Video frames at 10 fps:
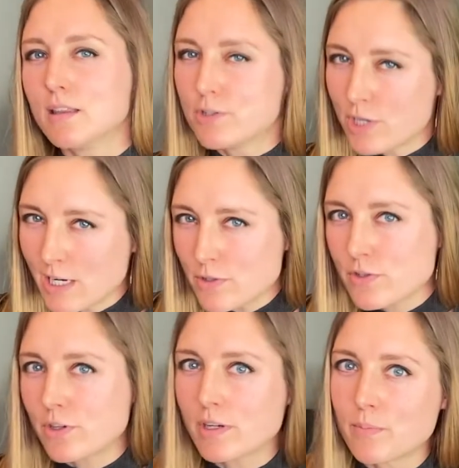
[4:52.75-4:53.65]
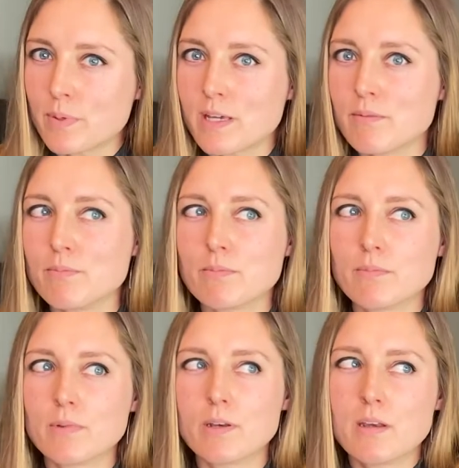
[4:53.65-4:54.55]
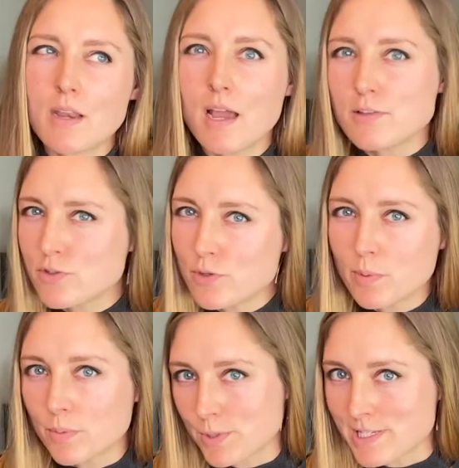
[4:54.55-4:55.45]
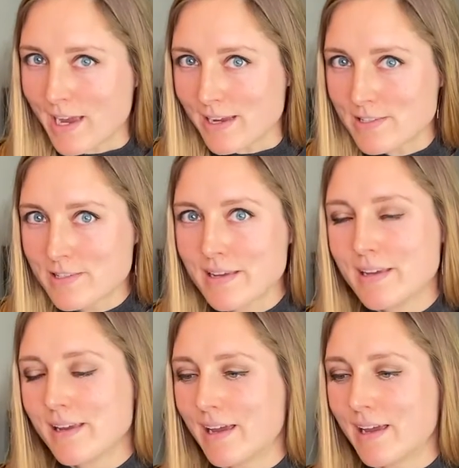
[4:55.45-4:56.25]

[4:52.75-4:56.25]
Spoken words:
The changes are gonna be not super precise,